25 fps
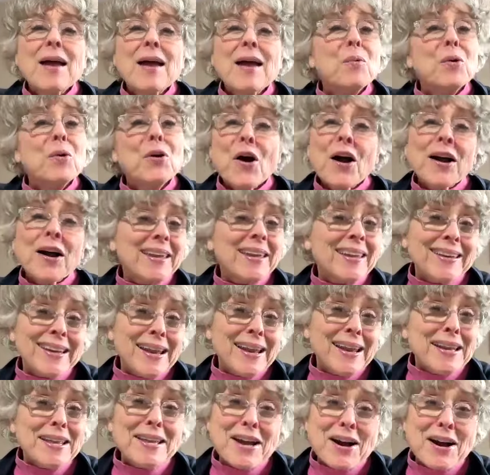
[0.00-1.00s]
and we're not getting
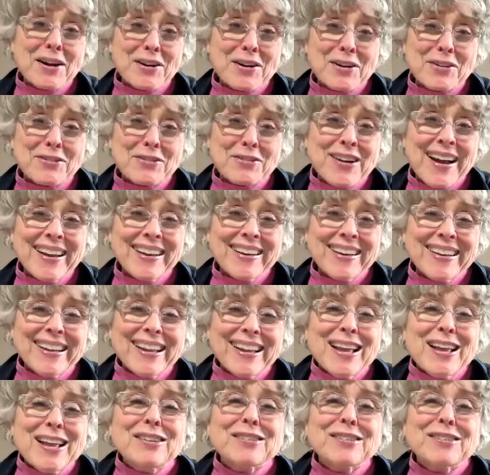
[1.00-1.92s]
any younger, right?